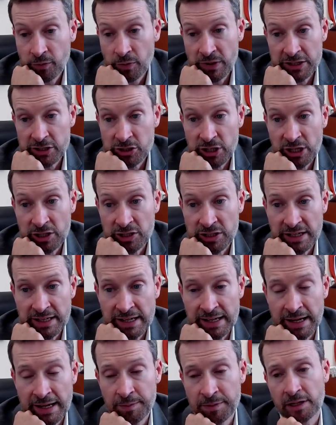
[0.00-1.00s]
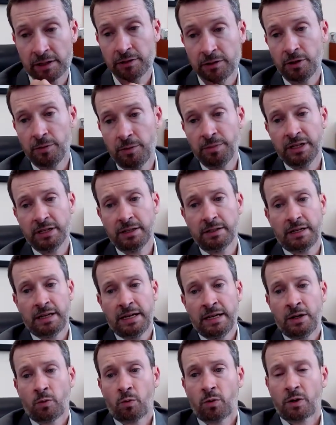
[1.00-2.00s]
But if we can change that dynamic a little
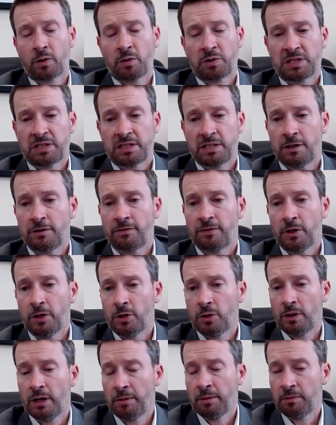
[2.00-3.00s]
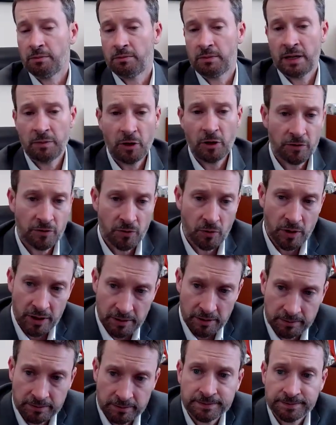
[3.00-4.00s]
bit and work with the CFO, I'm all
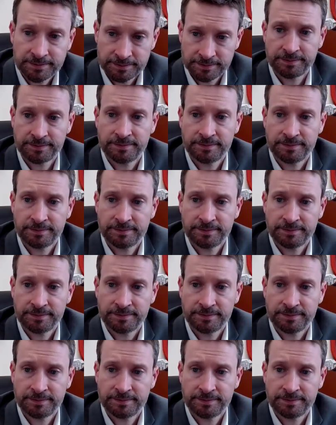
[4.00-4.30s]
for it.